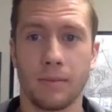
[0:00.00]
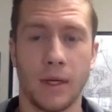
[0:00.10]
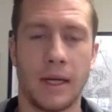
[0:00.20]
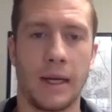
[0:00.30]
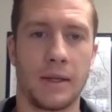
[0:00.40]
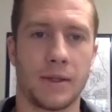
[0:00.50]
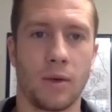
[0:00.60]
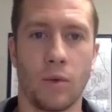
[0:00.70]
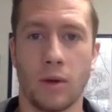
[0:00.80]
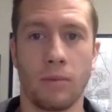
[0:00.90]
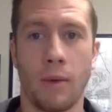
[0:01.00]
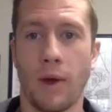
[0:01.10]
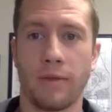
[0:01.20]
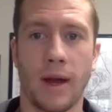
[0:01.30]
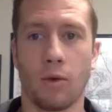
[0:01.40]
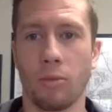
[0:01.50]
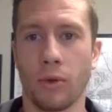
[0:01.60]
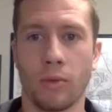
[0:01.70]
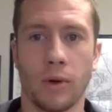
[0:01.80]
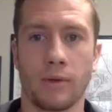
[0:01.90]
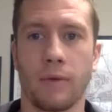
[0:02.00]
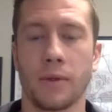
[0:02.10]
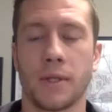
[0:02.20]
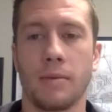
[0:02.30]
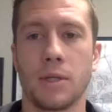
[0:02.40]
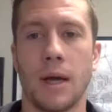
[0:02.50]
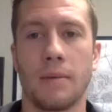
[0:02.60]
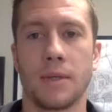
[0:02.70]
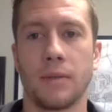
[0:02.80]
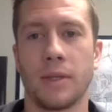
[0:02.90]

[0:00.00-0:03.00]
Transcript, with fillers: And so my wife and I were both working full-time jobs.